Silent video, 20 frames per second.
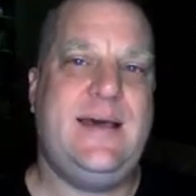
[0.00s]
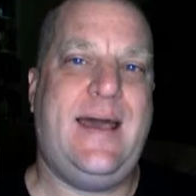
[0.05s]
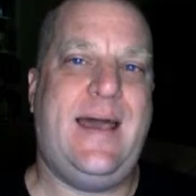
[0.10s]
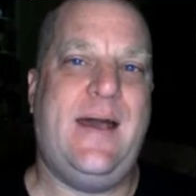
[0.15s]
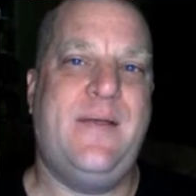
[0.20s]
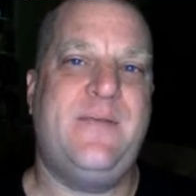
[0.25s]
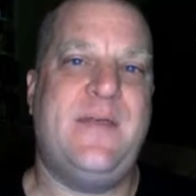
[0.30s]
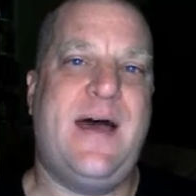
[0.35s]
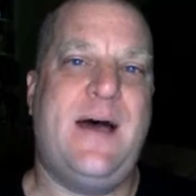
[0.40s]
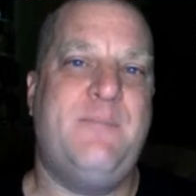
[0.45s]

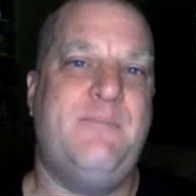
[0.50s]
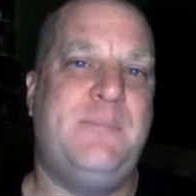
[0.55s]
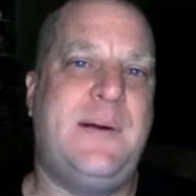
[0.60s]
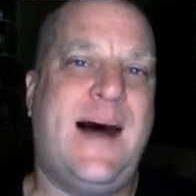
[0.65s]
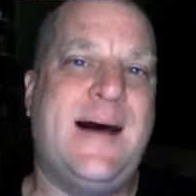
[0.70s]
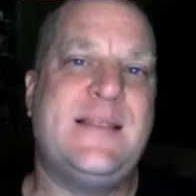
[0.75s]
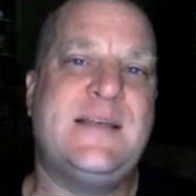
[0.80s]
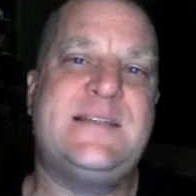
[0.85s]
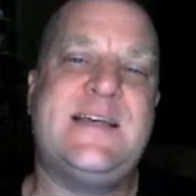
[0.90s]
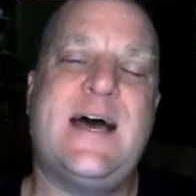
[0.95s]
And that
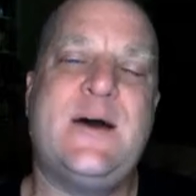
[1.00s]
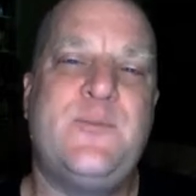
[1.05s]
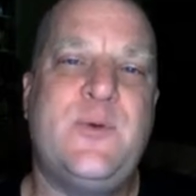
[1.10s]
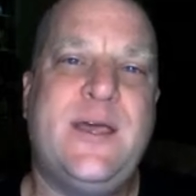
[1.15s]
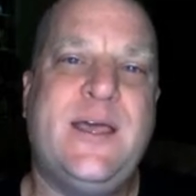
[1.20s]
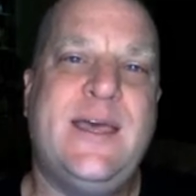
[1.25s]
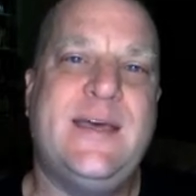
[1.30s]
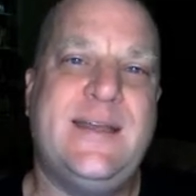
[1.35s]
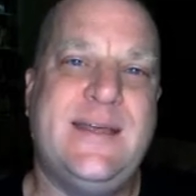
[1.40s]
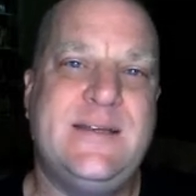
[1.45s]
by the time
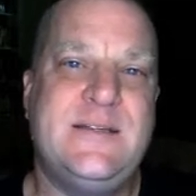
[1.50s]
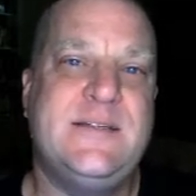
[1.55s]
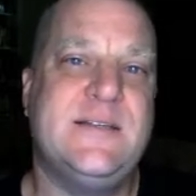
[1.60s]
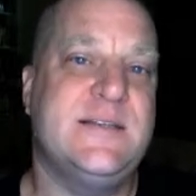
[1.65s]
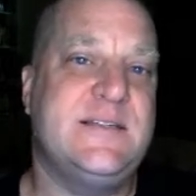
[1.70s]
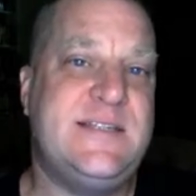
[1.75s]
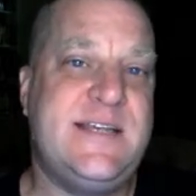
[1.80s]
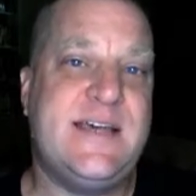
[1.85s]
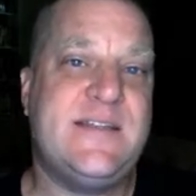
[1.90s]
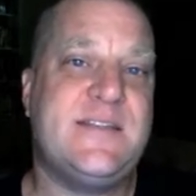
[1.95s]
we get into
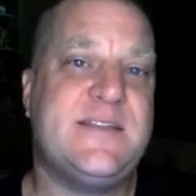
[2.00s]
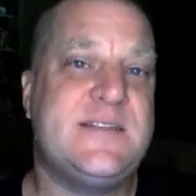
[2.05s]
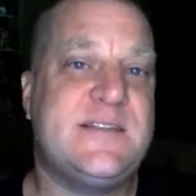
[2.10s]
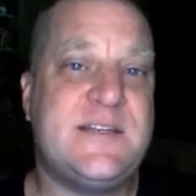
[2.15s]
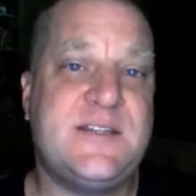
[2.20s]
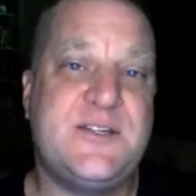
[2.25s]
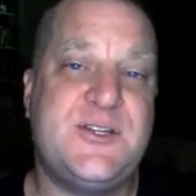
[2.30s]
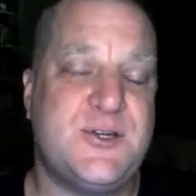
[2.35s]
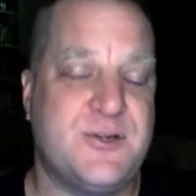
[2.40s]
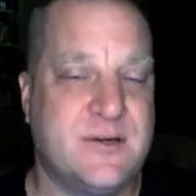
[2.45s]
the 10th
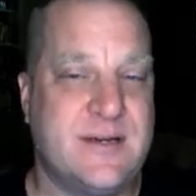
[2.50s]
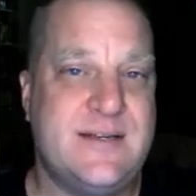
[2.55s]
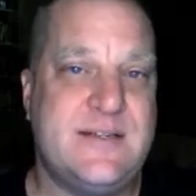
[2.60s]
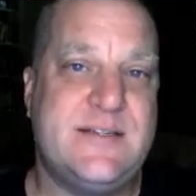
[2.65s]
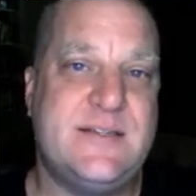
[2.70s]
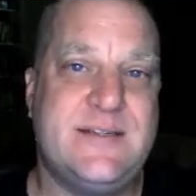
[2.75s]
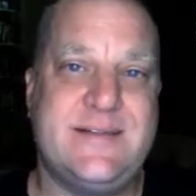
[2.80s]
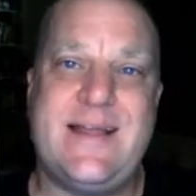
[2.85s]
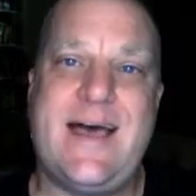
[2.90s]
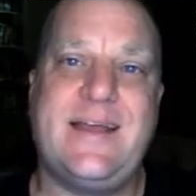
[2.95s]
century,
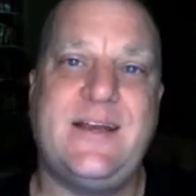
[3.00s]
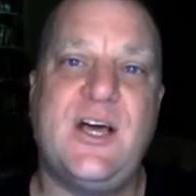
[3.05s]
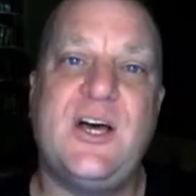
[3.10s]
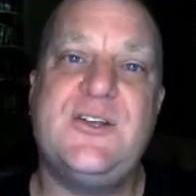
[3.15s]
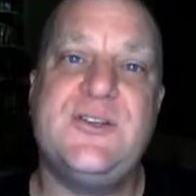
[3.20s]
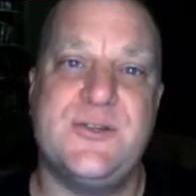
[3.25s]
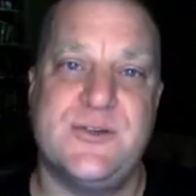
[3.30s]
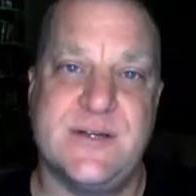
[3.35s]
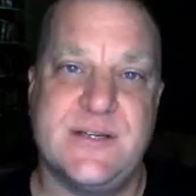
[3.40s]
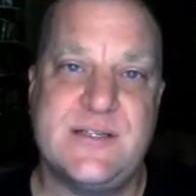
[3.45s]
into the
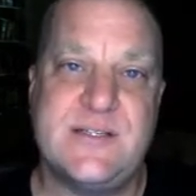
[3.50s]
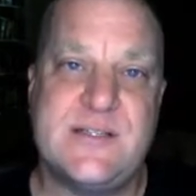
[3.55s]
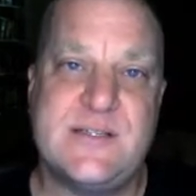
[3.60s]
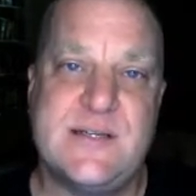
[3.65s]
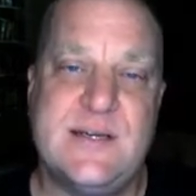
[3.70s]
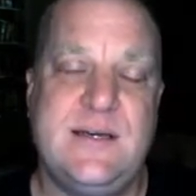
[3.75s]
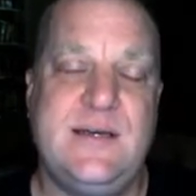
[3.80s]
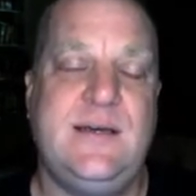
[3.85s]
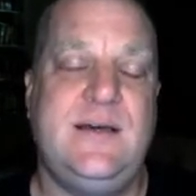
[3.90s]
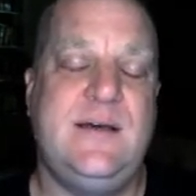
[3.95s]
900s,
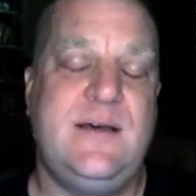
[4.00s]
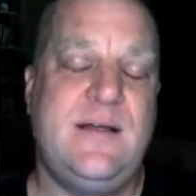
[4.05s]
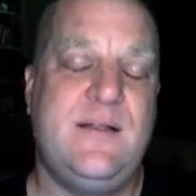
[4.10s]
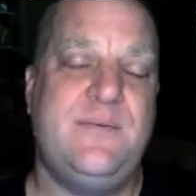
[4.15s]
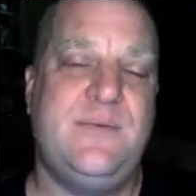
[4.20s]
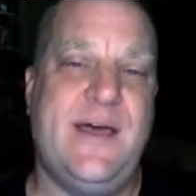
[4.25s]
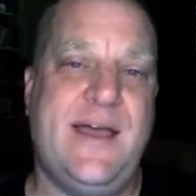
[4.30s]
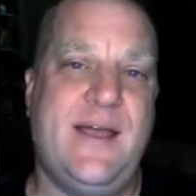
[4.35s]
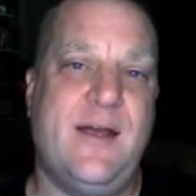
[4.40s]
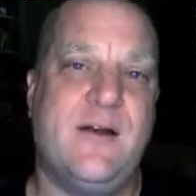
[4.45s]

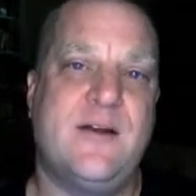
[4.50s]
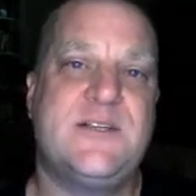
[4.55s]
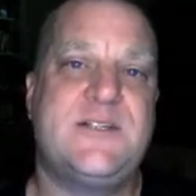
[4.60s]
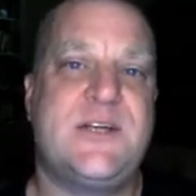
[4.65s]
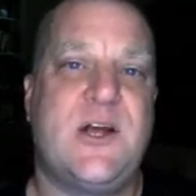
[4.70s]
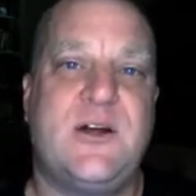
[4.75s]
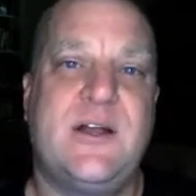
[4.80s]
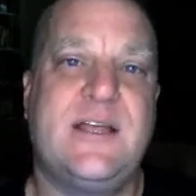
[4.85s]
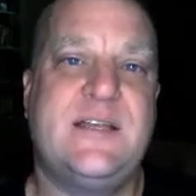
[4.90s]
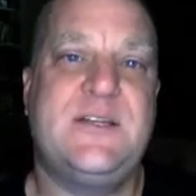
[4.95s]
they are
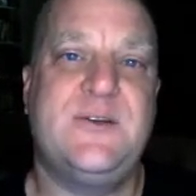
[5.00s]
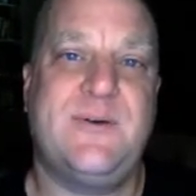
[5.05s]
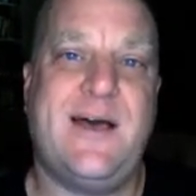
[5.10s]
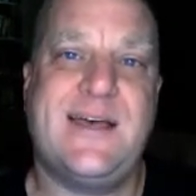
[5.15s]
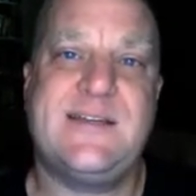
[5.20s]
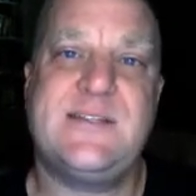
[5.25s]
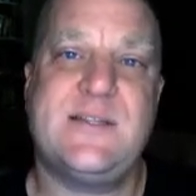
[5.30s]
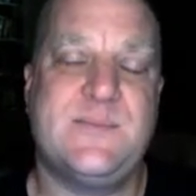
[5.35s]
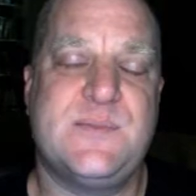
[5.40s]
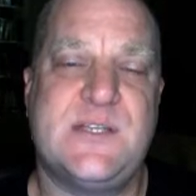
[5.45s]
starting to
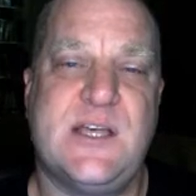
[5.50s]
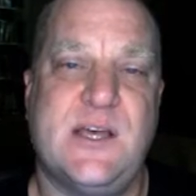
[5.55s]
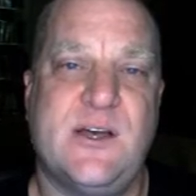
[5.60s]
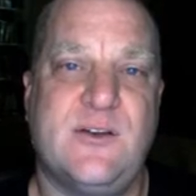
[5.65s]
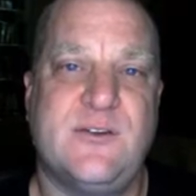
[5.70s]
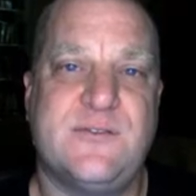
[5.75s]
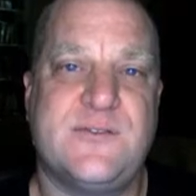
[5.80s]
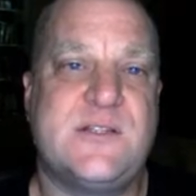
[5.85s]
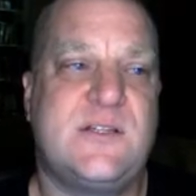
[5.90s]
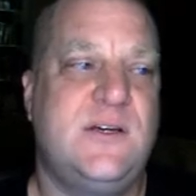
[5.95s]
ask
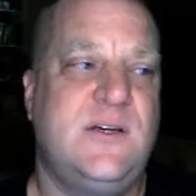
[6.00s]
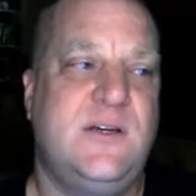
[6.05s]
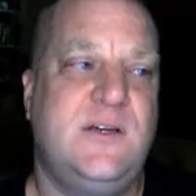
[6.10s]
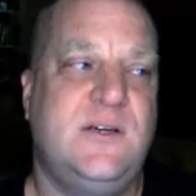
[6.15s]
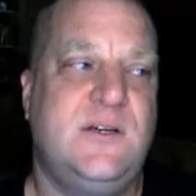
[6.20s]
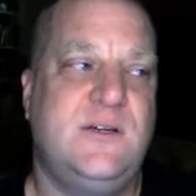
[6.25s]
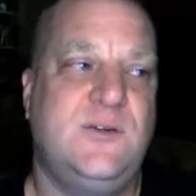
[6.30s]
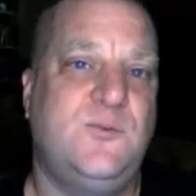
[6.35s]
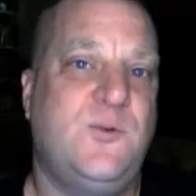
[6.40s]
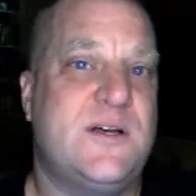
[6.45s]
themselves,
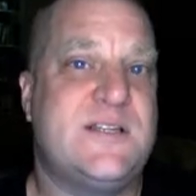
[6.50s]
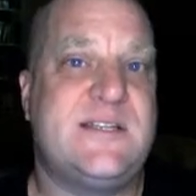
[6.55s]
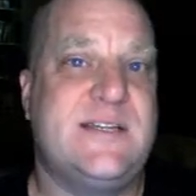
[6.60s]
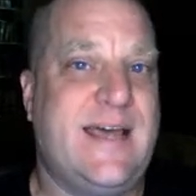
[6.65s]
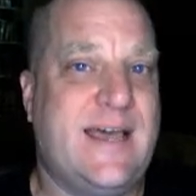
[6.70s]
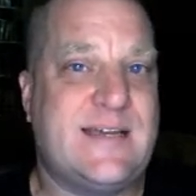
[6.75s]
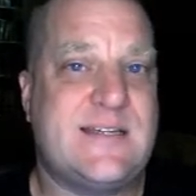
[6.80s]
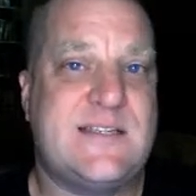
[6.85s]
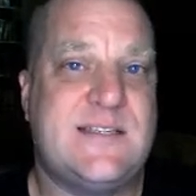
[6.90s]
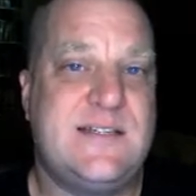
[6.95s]
what's
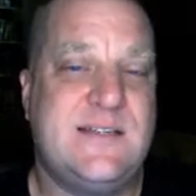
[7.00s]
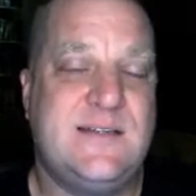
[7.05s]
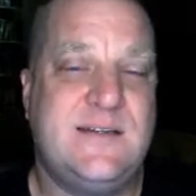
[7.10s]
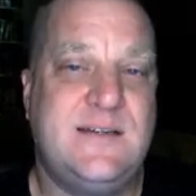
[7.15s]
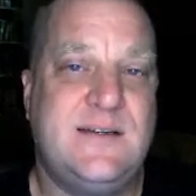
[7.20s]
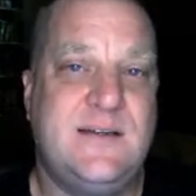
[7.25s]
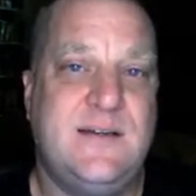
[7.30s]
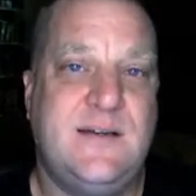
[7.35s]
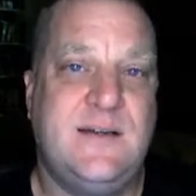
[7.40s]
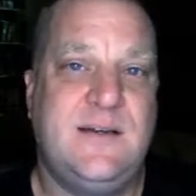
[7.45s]
next?
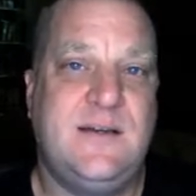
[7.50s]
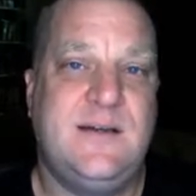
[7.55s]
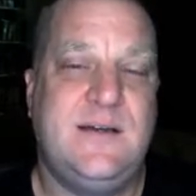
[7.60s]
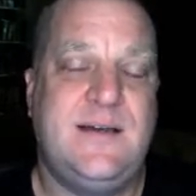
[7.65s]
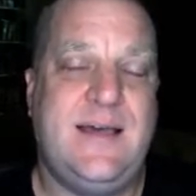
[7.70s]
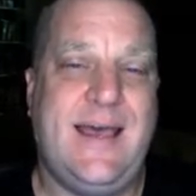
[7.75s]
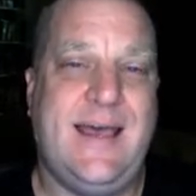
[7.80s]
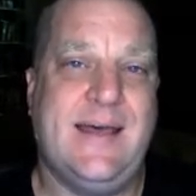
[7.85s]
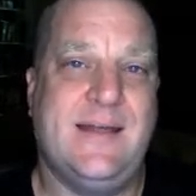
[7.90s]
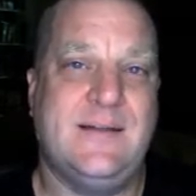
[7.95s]

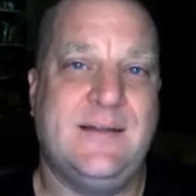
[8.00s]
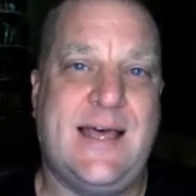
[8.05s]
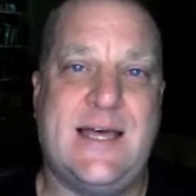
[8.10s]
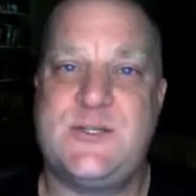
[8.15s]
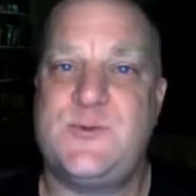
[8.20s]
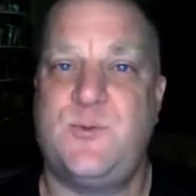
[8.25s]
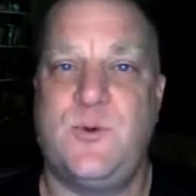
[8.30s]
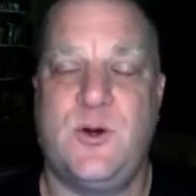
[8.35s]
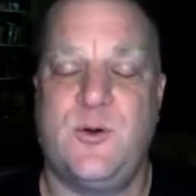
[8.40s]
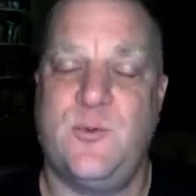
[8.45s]
And
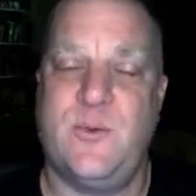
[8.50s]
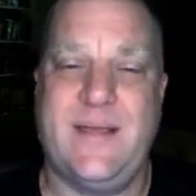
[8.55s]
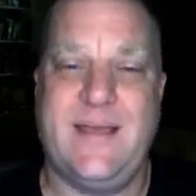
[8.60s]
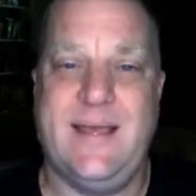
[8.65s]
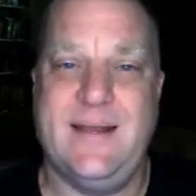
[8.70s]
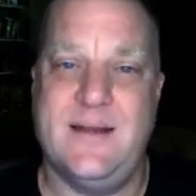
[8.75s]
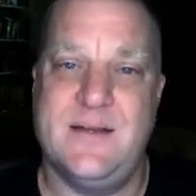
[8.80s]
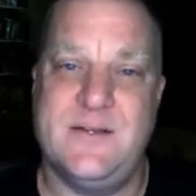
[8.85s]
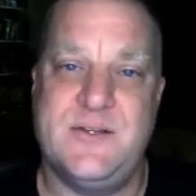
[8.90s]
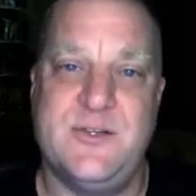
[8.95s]
that's where we
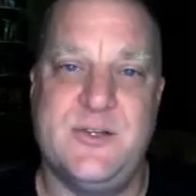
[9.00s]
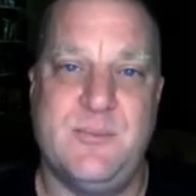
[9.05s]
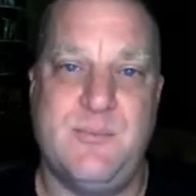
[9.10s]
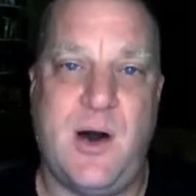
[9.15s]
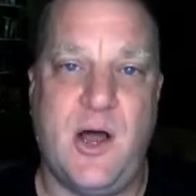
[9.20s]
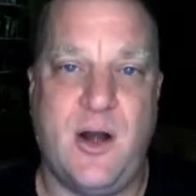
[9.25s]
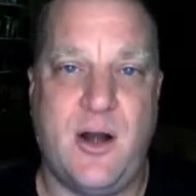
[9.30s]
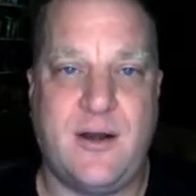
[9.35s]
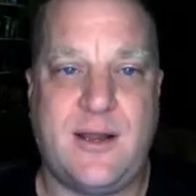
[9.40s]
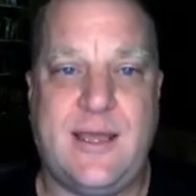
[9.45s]
get into the
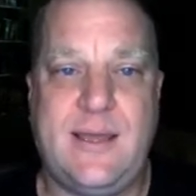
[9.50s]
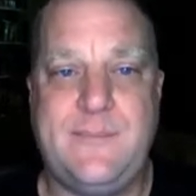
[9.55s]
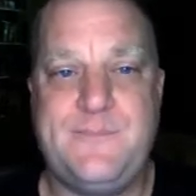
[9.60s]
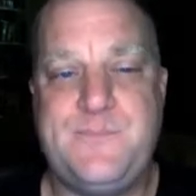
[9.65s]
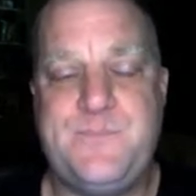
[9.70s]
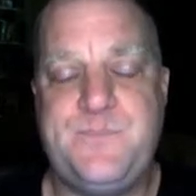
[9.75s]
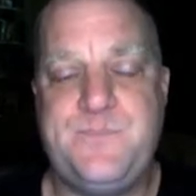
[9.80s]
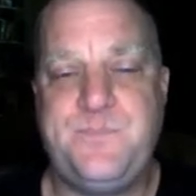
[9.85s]
monarchy.